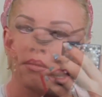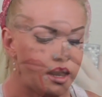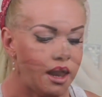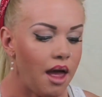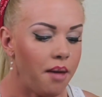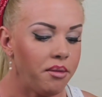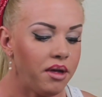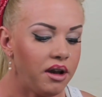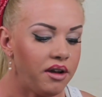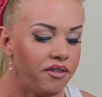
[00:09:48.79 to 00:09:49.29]

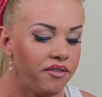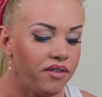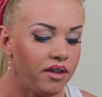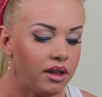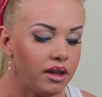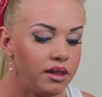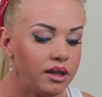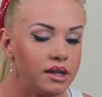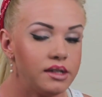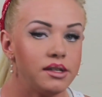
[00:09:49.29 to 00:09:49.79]
Now I'm going to
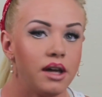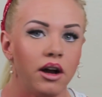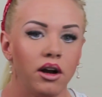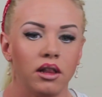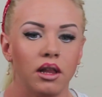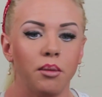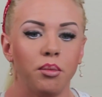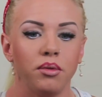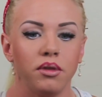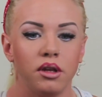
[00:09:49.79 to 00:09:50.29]
fill in the entire
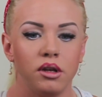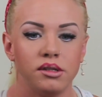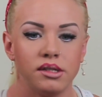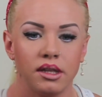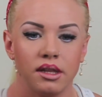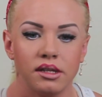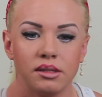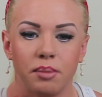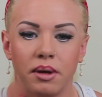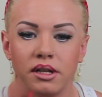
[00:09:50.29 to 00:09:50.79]
lip
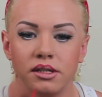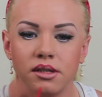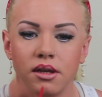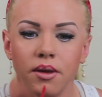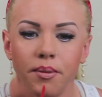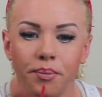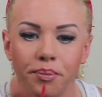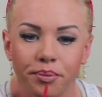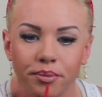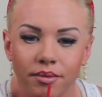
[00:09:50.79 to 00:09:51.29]
using this
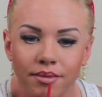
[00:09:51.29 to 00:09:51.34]
pencil.